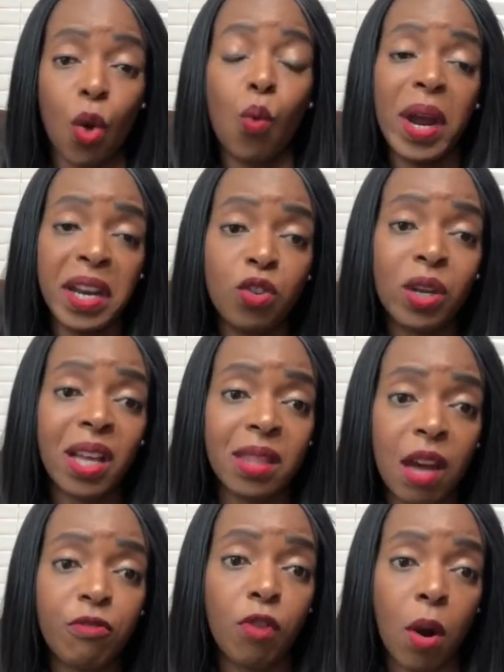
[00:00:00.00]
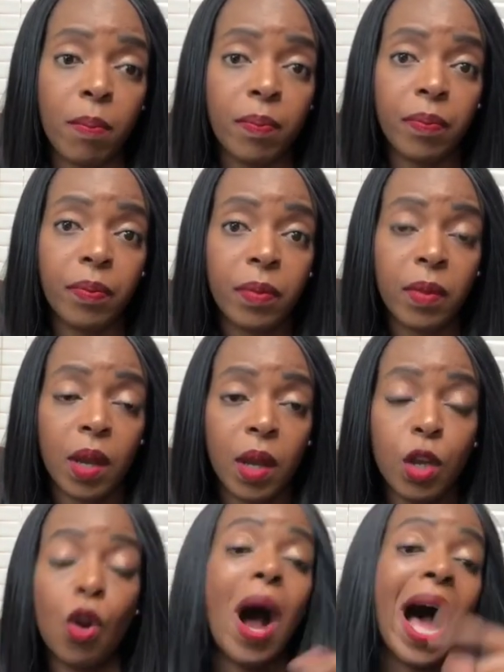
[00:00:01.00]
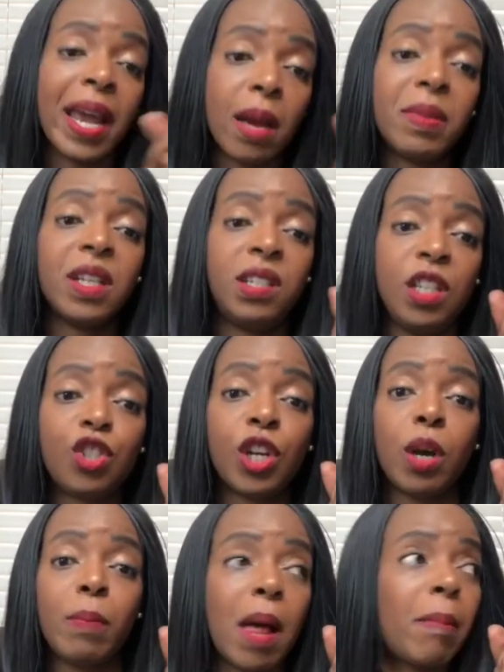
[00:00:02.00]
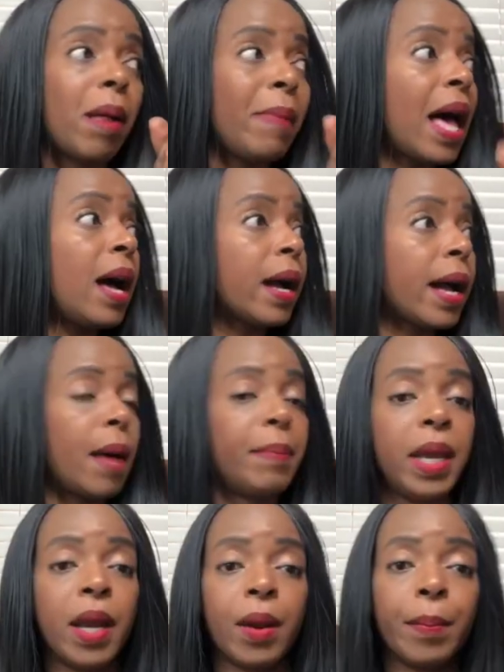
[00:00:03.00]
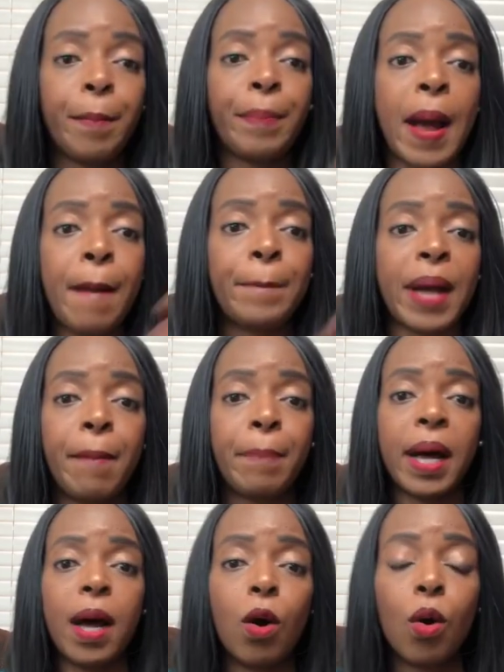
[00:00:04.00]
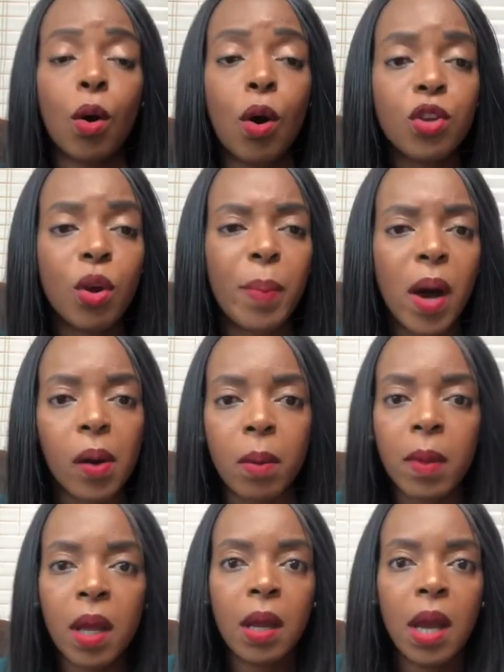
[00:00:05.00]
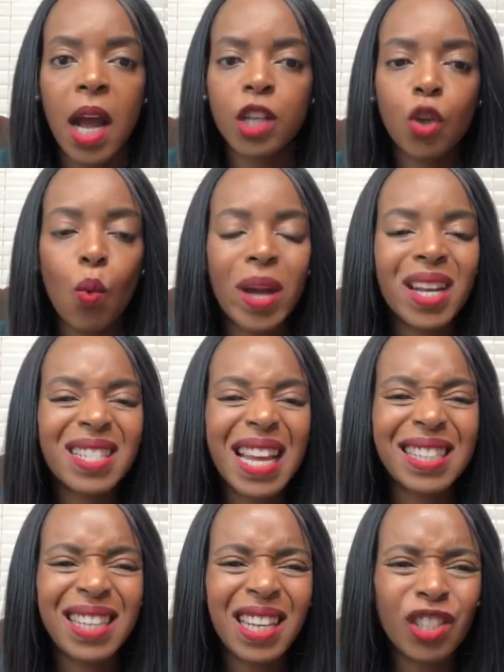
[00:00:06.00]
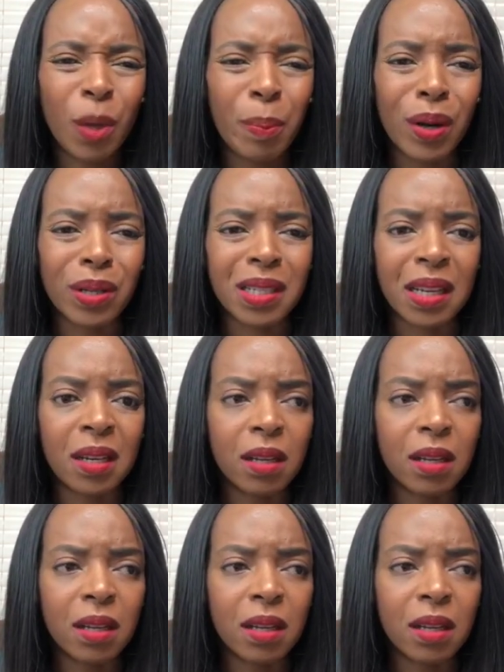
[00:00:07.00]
Where did you get that from? I am the teacher here, blah, blah, blah. Come here, pam, pam, pam, or on your bottom. And so what does that teach a person?